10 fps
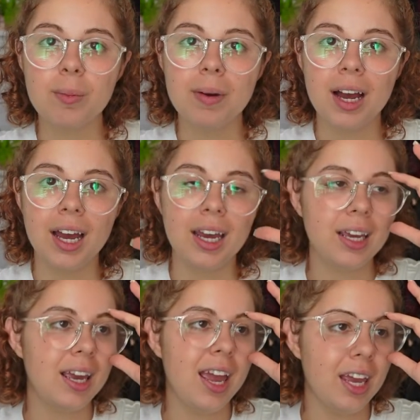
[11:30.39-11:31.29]

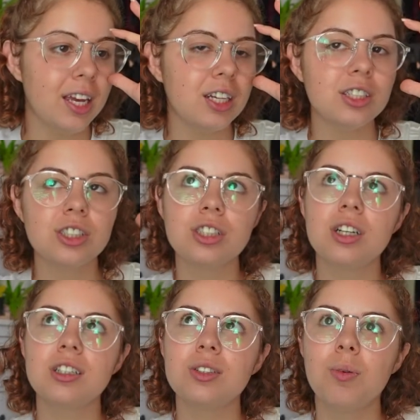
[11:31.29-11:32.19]
my 8-inch,
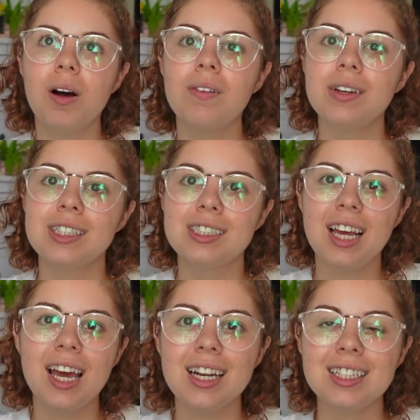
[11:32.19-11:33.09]
12-inch,
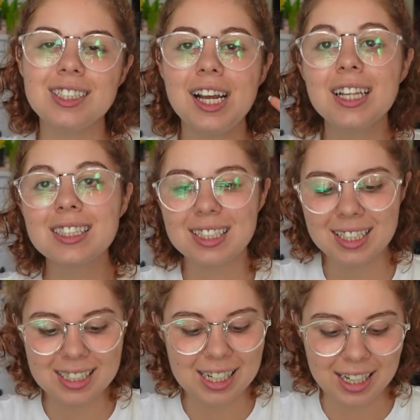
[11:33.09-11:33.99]
10-inch, and
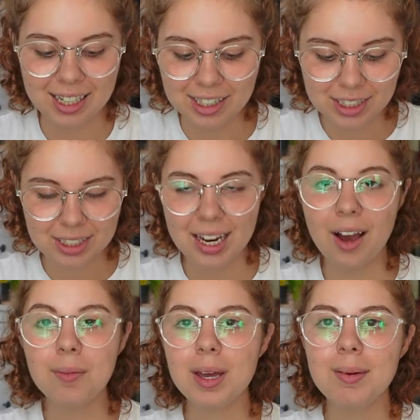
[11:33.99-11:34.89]
16-inch.
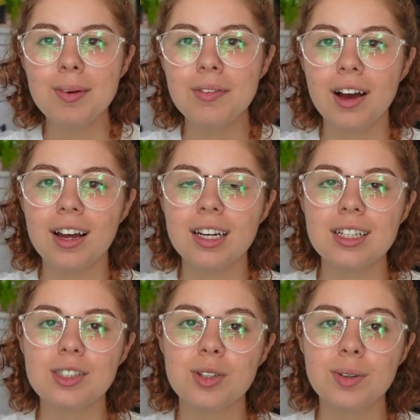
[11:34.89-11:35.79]
Now I'm gonna move
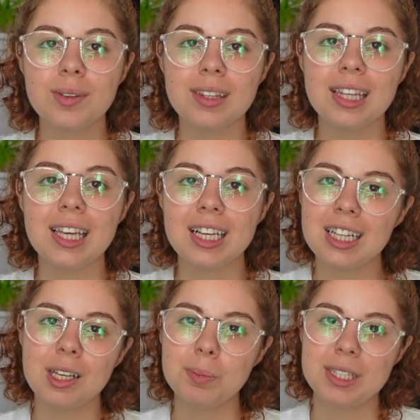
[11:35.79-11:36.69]
on to the
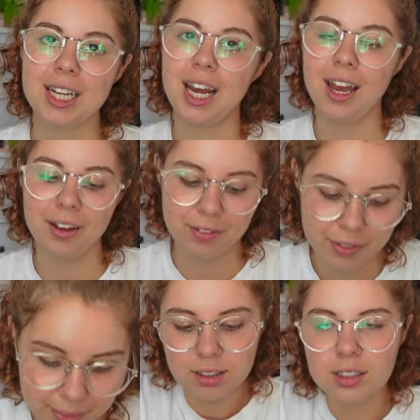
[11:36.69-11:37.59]
clips that I have.
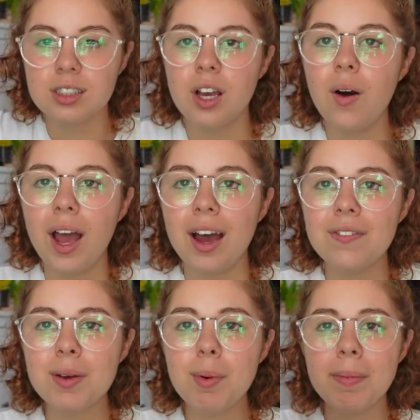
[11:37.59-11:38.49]
So I
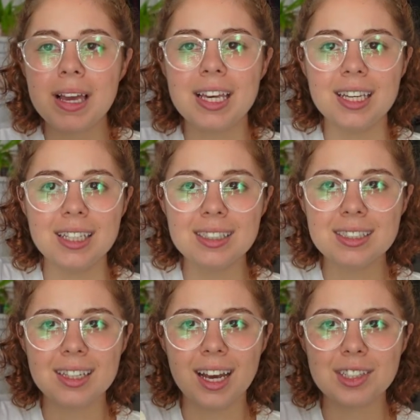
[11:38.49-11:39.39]
have them on my
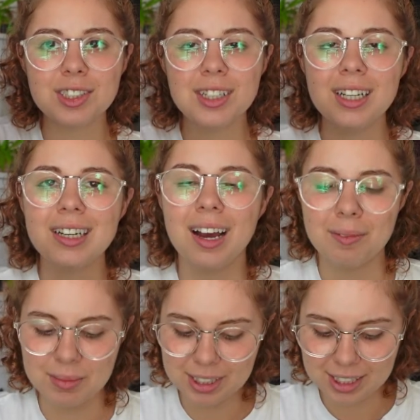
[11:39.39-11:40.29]
keys. Actually,
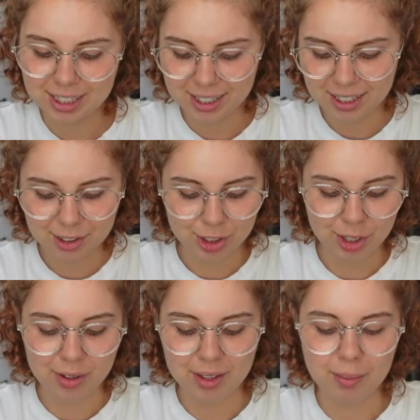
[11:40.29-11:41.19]
I'm just gonna
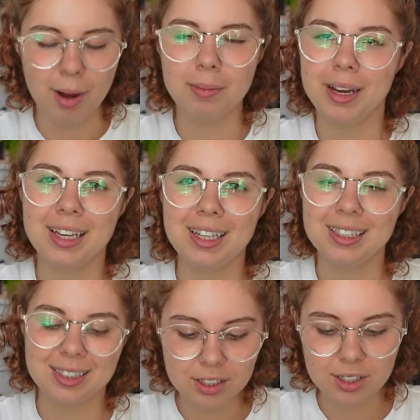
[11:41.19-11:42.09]
show you them on my
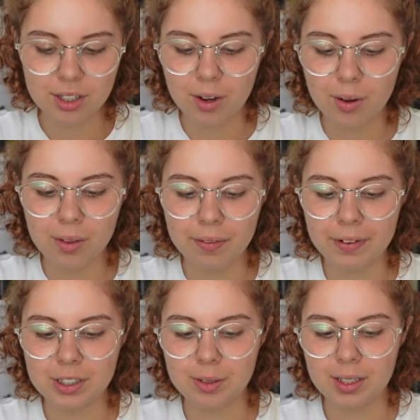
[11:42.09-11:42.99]
keys. So the
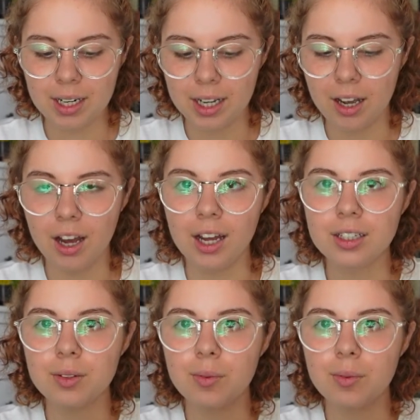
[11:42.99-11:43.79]
first one that I got